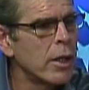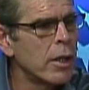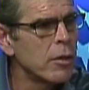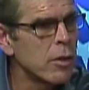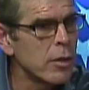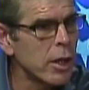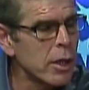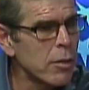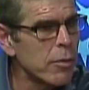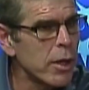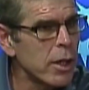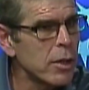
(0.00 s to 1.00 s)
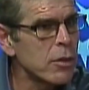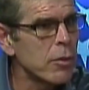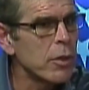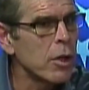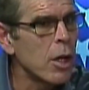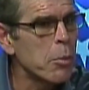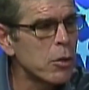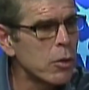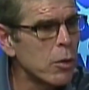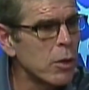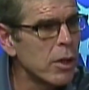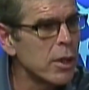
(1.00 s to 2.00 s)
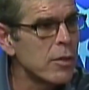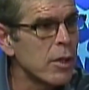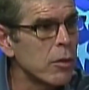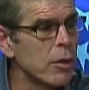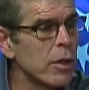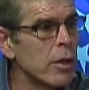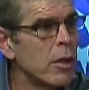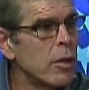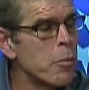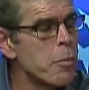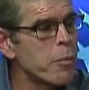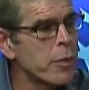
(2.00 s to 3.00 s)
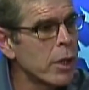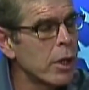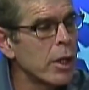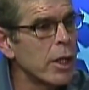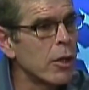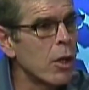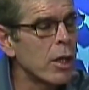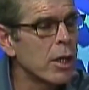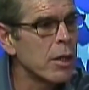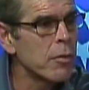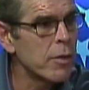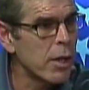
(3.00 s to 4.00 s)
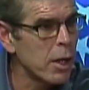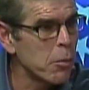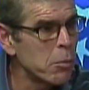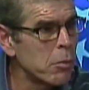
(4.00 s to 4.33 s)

to take advantage of the opportunities out there and not give them